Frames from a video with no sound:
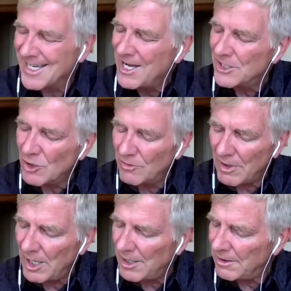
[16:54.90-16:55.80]
So
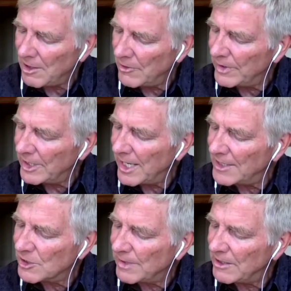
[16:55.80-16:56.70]
long-winded
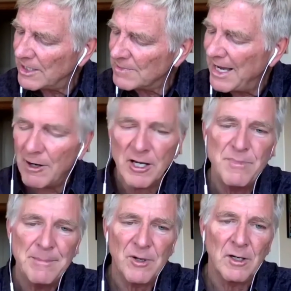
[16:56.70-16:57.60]
answer, but you asked me how can
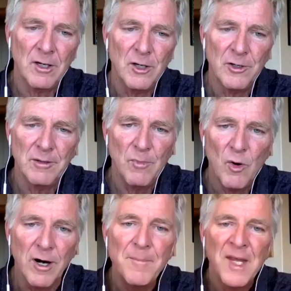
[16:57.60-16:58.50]
people learn
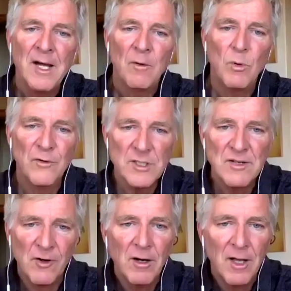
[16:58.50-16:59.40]
more? Well, first
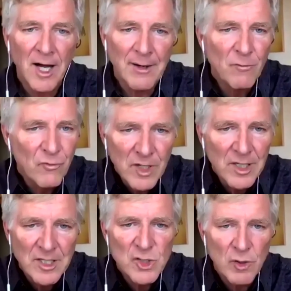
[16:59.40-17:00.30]
of all, I really
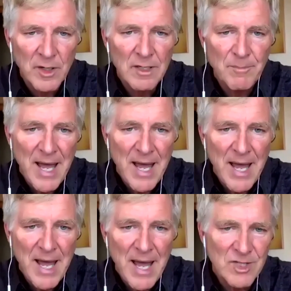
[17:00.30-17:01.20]
enjoyed
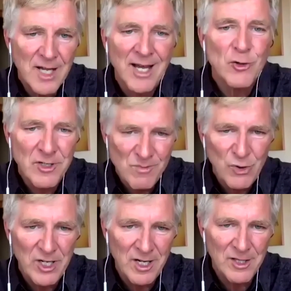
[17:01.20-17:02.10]
packing everything I couldn't
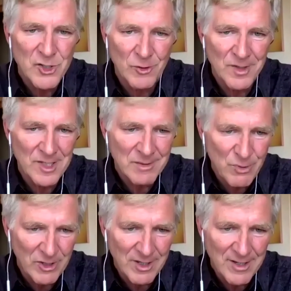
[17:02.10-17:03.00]
put into the show in this
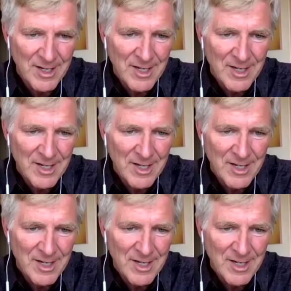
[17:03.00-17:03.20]
book.